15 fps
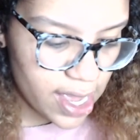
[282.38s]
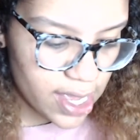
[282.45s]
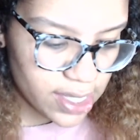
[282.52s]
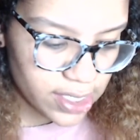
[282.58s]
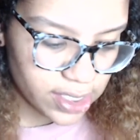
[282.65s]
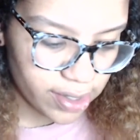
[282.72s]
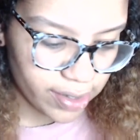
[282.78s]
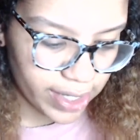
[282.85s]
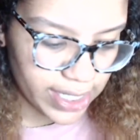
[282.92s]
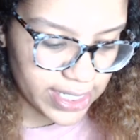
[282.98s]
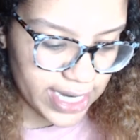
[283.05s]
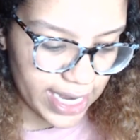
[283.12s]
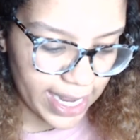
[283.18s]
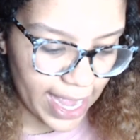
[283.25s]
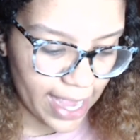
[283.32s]
So
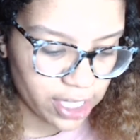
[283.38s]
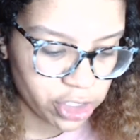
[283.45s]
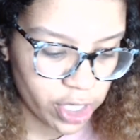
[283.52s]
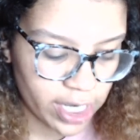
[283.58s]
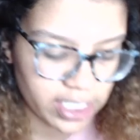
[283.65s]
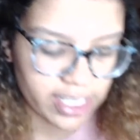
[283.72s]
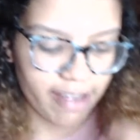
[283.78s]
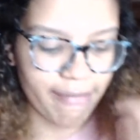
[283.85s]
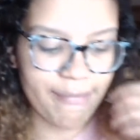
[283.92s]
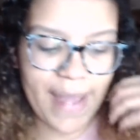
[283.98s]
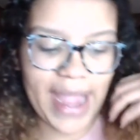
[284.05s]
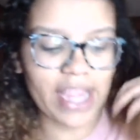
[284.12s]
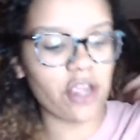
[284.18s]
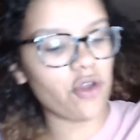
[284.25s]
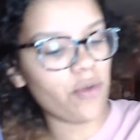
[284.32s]
containing extracts of
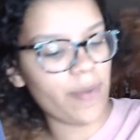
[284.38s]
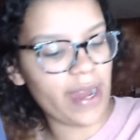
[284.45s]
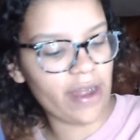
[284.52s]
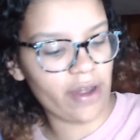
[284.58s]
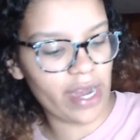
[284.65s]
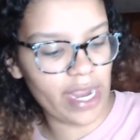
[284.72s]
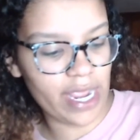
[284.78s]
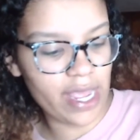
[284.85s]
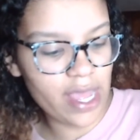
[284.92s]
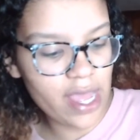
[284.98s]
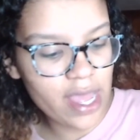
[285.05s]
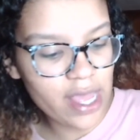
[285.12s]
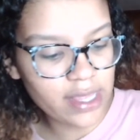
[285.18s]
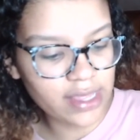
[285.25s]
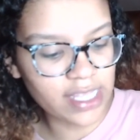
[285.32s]
maku berry,
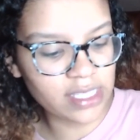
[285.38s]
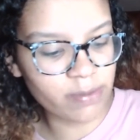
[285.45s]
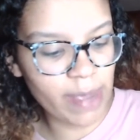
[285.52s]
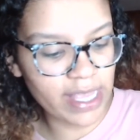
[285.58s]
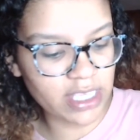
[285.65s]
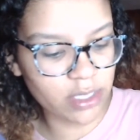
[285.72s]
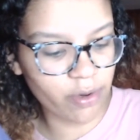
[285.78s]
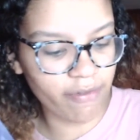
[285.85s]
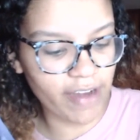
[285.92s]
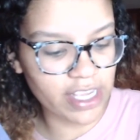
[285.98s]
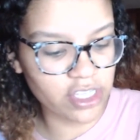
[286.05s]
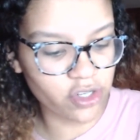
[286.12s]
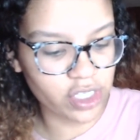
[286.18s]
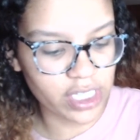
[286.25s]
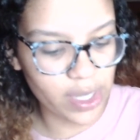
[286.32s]
this mask provides
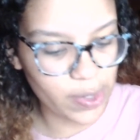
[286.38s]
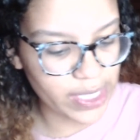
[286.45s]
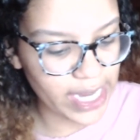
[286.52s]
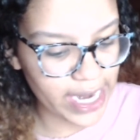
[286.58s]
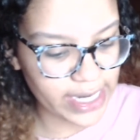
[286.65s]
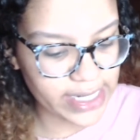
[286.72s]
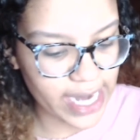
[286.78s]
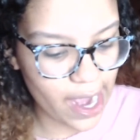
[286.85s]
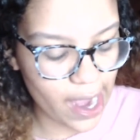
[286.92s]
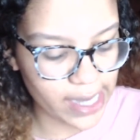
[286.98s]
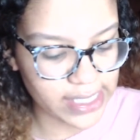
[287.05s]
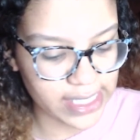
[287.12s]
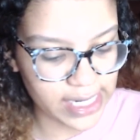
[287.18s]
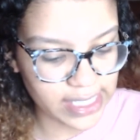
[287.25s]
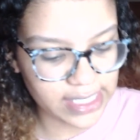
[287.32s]
your skin with
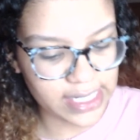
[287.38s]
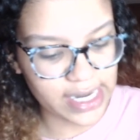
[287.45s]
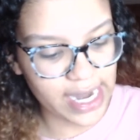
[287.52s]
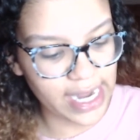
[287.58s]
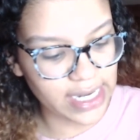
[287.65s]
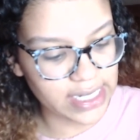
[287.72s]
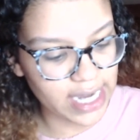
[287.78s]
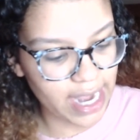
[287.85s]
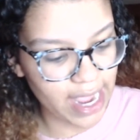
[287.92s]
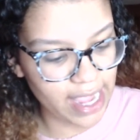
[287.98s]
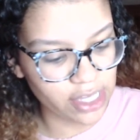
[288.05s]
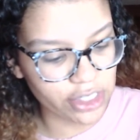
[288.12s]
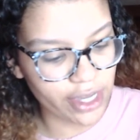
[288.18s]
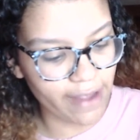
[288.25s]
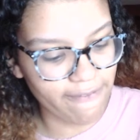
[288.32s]
antioxidants and
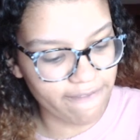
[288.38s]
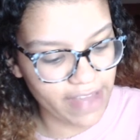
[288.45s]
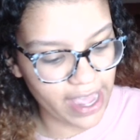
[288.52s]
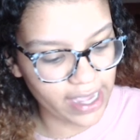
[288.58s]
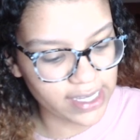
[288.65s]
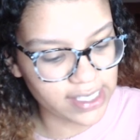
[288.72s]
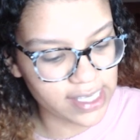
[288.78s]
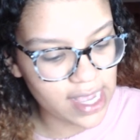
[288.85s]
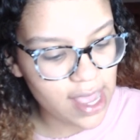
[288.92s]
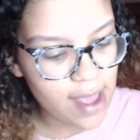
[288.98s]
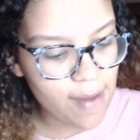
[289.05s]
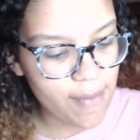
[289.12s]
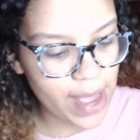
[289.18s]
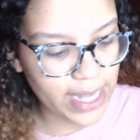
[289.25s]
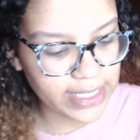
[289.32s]
anti-aging effects.
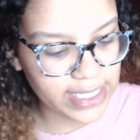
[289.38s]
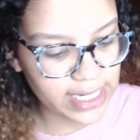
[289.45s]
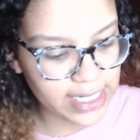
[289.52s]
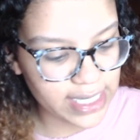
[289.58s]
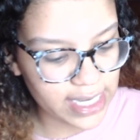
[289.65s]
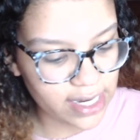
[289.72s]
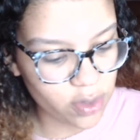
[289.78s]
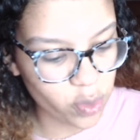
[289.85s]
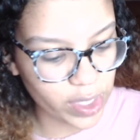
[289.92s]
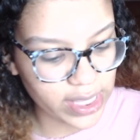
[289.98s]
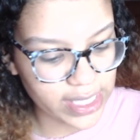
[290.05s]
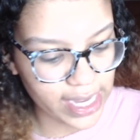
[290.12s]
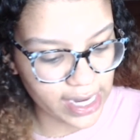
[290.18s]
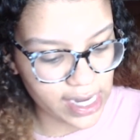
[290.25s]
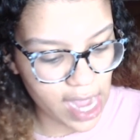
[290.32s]
Patented with
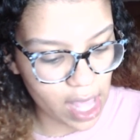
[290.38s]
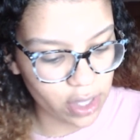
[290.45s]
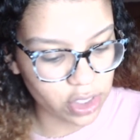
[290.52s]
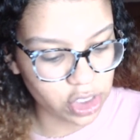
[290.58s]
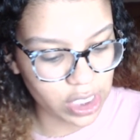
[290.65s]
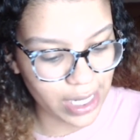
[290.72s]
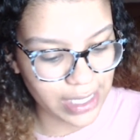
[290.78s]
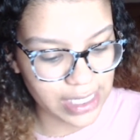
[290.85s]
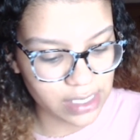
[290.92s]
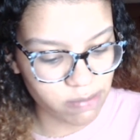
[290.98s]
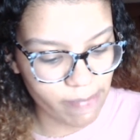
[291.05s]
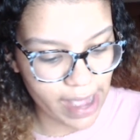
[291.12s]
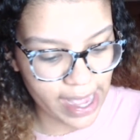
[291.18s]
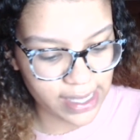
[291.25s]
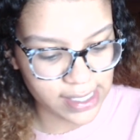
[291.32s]
technology, and this
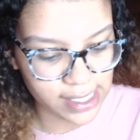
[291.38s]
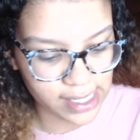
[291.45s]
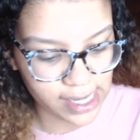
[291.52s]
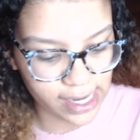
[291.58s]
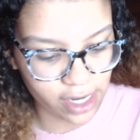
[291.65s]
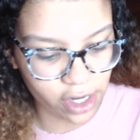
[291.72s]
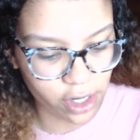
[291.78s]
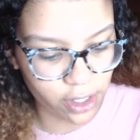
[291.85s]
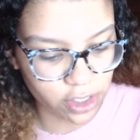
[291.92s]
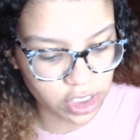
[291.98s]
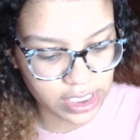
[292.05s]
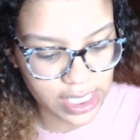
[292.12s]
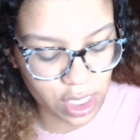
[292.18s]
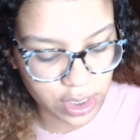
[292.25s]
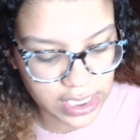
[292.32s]
mask
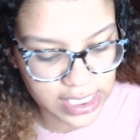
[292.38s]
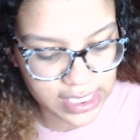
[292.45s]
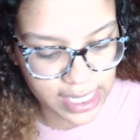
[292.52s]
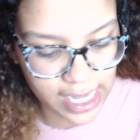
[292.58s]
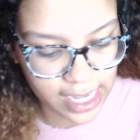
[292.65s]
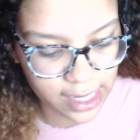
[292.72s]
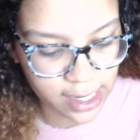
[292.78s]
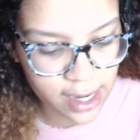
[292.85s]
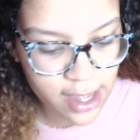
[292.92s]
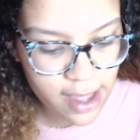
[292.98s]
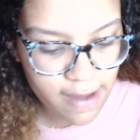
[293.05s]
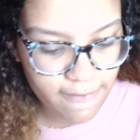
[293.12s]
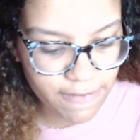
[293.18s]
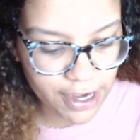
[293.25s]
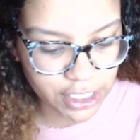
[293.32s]
encourages healthy skin,
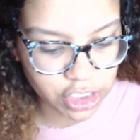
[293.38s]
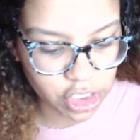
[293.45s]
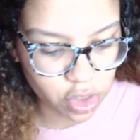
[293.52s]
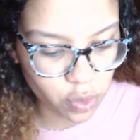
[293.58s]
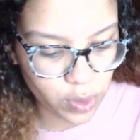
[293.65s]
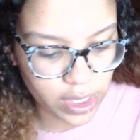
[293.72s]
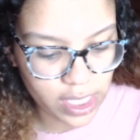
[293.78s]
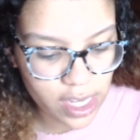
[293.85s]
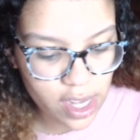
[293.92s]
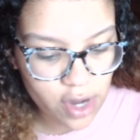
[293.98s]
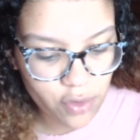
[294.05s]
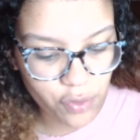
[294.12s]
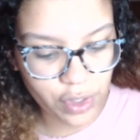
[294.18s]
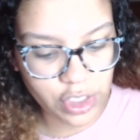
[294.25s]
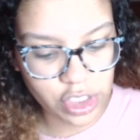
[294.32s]
functions with
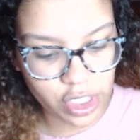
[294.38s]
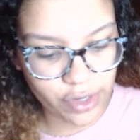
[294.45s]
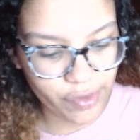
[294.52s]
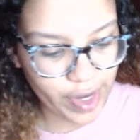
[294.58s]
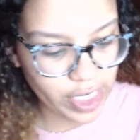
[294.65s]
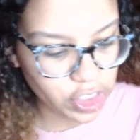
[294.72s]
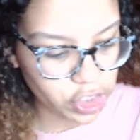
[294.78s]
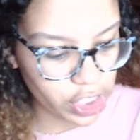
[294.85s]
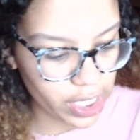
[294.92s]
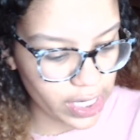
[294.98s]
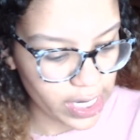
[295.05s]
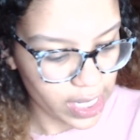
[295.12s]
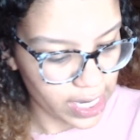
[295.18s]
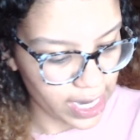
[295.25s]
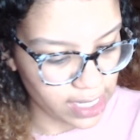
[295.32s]
regeneration
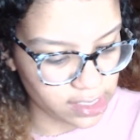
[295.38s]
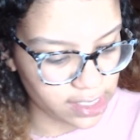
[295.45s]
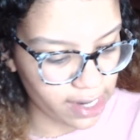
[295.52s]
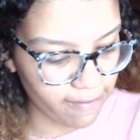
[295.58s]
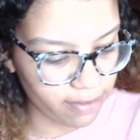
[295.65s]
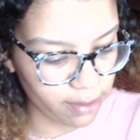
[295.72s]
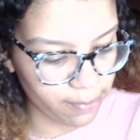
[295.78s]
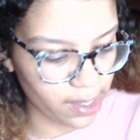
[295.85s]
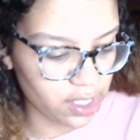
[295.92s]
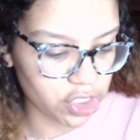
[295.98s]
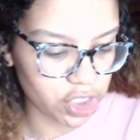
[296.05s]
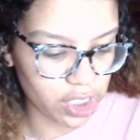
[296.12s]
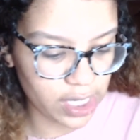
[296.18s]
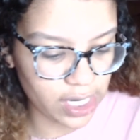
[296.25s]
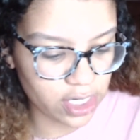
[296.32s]
and
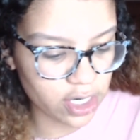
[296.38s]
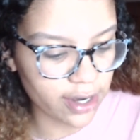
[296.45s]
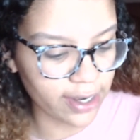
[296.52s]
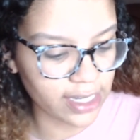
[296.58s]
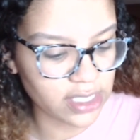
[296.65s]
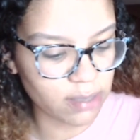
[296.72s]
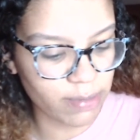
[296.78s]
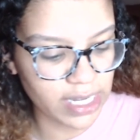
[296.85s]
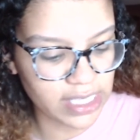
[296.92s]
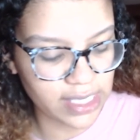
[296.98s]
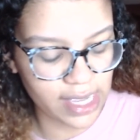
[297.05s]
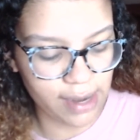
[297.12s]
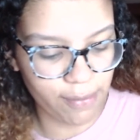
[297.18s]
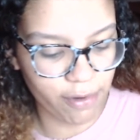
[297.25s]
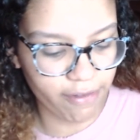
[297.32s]
anti-inflammation, and targets many
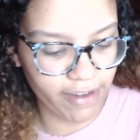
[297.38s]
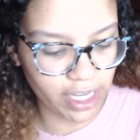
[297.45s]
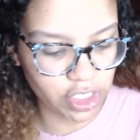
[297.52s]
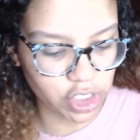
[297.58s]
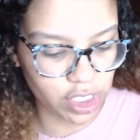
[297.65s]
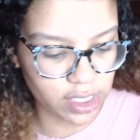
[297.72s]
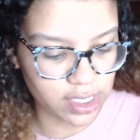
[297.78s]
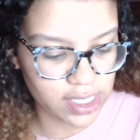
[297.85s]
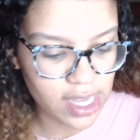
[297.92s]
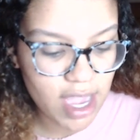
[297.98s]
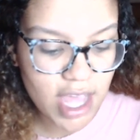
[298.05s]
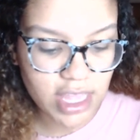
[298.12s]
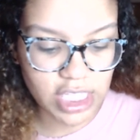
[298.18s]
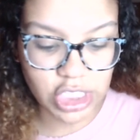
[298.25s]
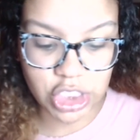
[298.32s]
skin imperfections.
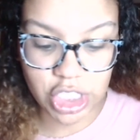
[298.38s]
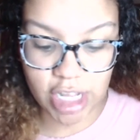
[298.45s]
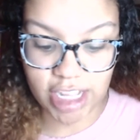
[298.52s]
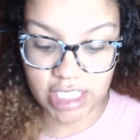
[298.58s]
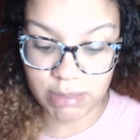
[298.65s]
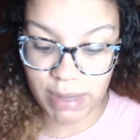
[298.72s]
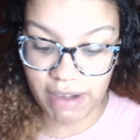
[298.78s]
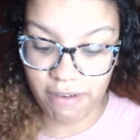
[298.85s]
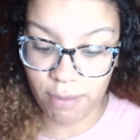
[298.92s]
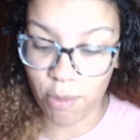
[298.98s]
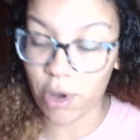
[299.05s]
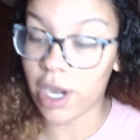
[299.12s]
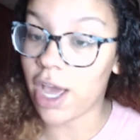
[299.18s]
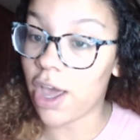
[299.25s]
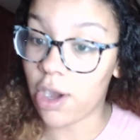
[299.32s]
This sheet is made from
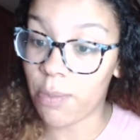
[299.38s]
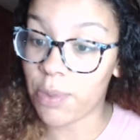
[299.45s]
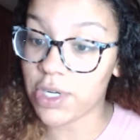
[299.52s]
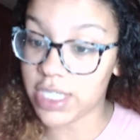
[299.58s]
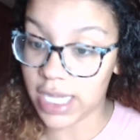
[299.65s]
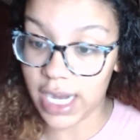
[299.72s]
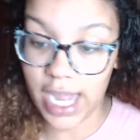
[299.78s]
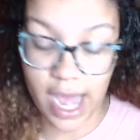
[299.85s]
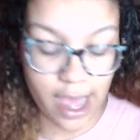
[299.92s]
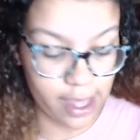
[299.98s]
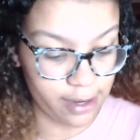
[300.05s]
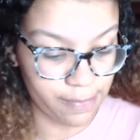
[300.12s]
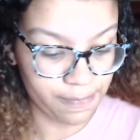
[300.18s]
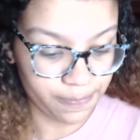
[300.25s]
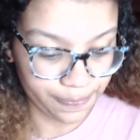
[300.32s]
100%
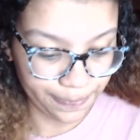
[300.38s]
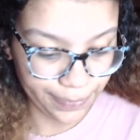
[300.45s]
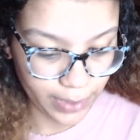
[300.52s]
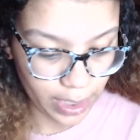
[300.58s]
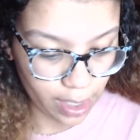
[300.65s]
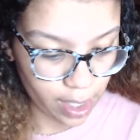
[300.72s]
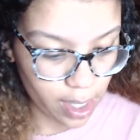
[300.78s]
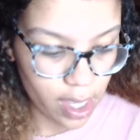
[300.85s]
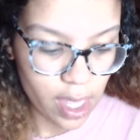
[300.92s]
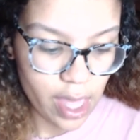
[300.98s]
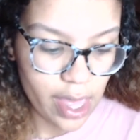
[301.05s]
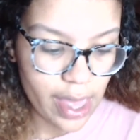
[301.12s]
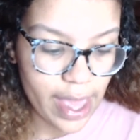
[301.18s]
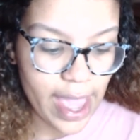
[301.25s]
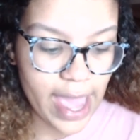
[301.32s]
cotton,
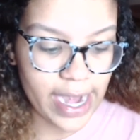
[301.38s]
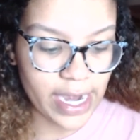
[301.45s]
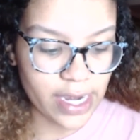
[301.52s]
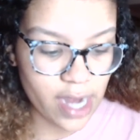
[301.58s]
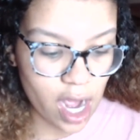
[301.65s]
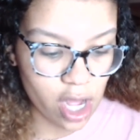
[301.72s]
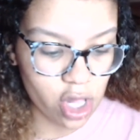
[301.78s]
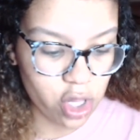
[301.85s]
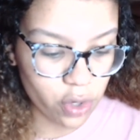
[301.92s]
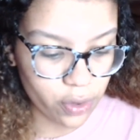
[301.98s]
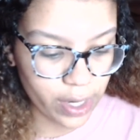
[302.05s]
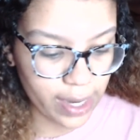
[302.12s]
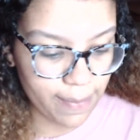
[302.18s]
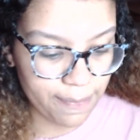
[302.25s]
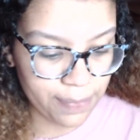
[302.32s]
and a
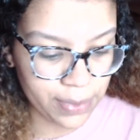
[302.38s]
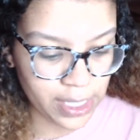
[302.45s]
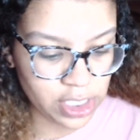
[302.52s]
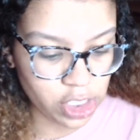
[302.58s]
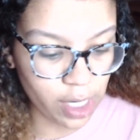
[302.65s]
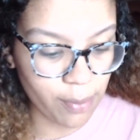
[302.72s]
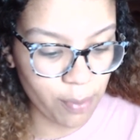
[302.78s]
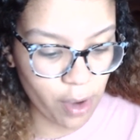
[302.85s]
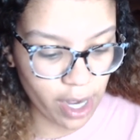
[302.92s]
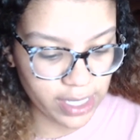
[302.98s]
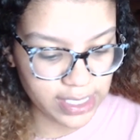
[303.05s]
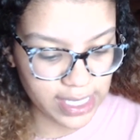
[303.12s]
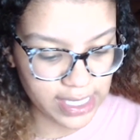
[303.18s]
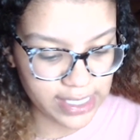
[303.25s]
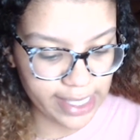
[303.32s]
non-chlorine bleaching
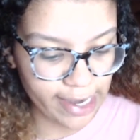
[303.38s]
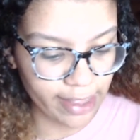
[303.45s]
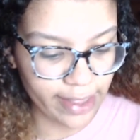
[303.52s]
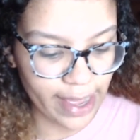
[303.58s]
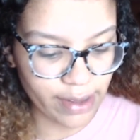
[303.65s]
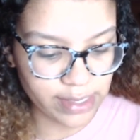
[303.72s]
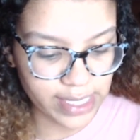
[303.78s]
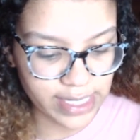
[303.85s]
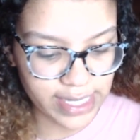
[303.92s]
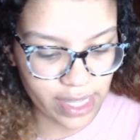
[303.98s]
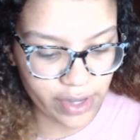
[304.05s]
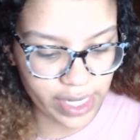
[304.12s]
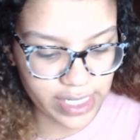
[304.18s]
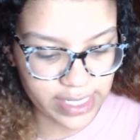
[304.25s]
process that allows a delicate